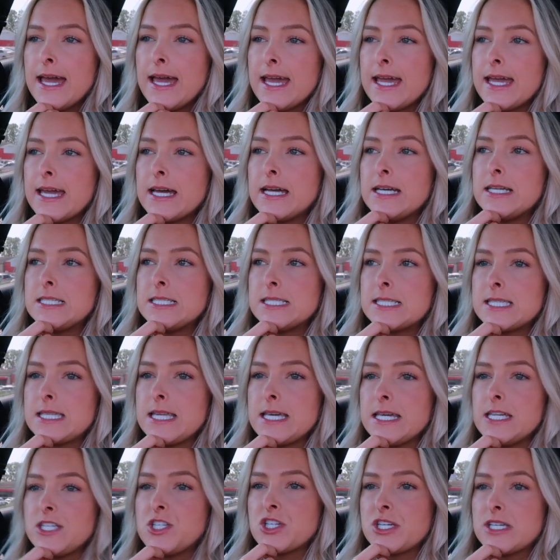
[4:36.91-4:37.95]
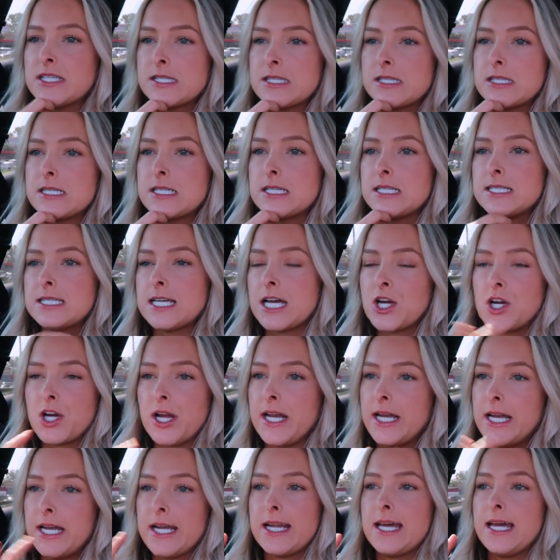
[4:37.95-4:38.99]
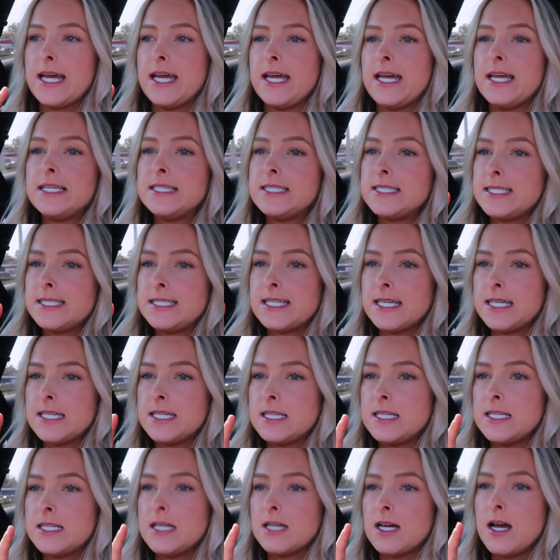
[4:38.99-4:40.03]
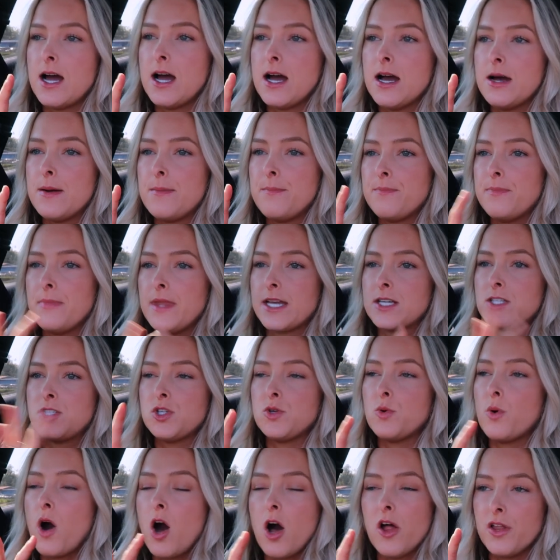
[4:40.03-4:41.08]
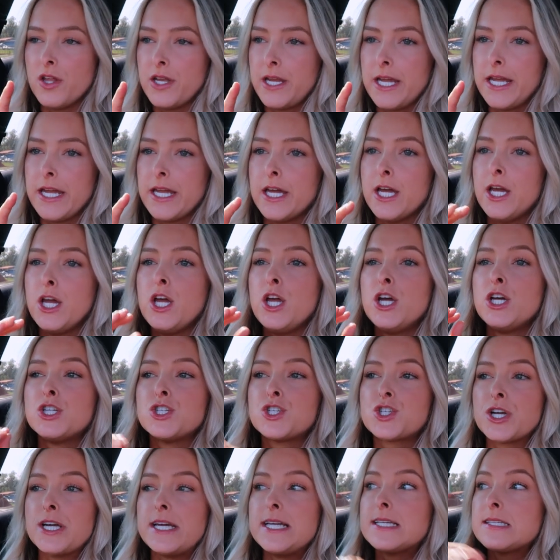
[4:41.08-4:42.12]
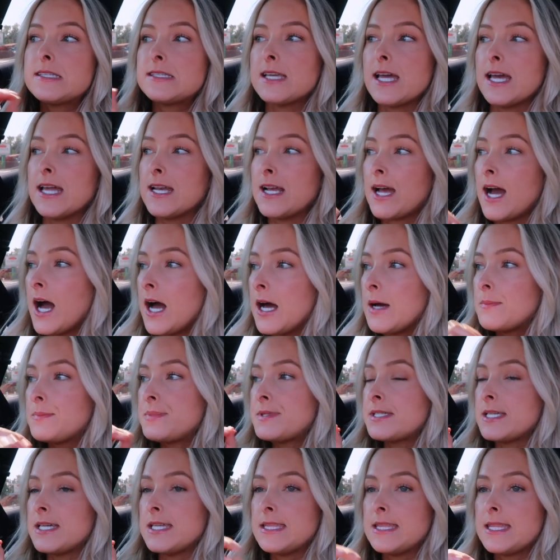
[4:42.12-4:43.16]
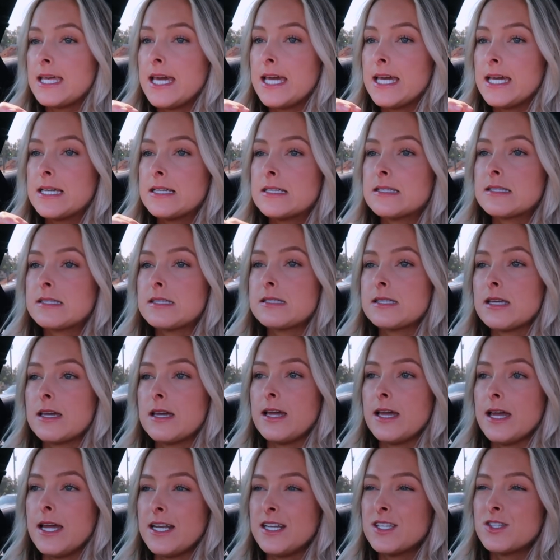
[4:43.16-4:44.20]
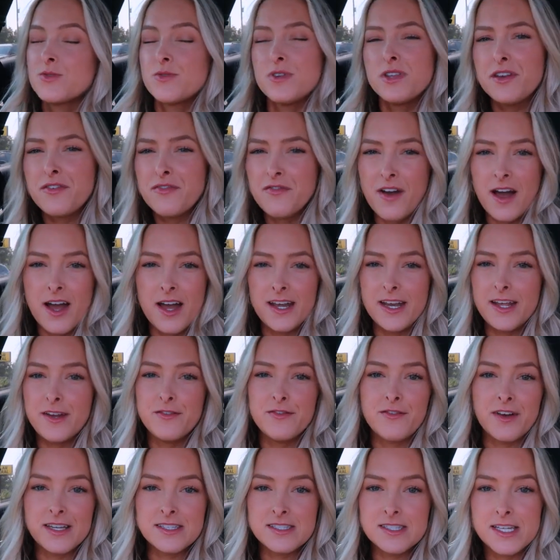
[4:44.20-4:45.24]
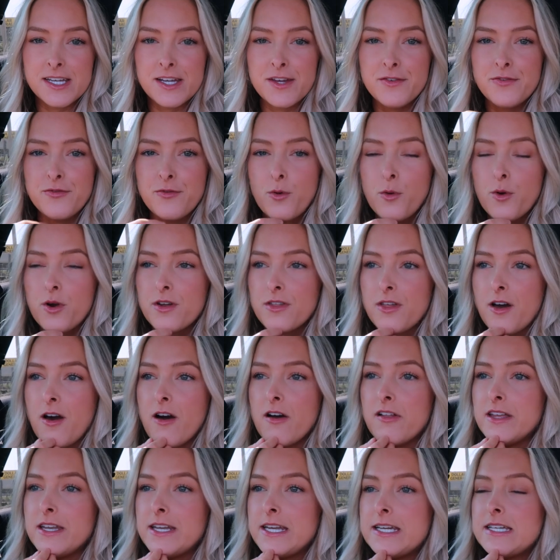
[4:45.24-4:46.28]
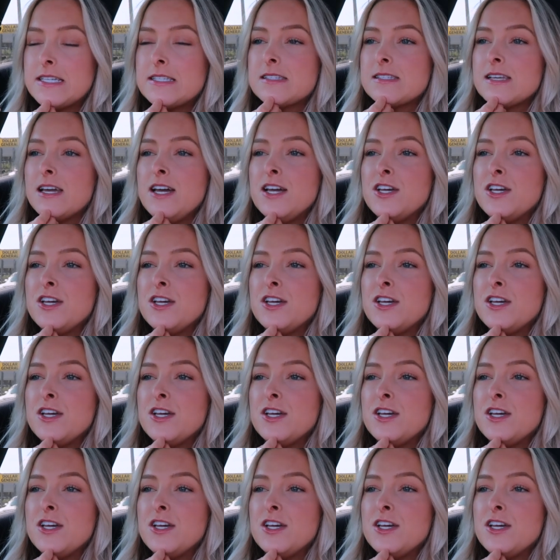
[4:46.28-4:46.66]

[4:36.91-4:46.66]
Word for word: and they just decorated it and did um, like do holiday drinks and cups and things and it's really fun and festive for the holidays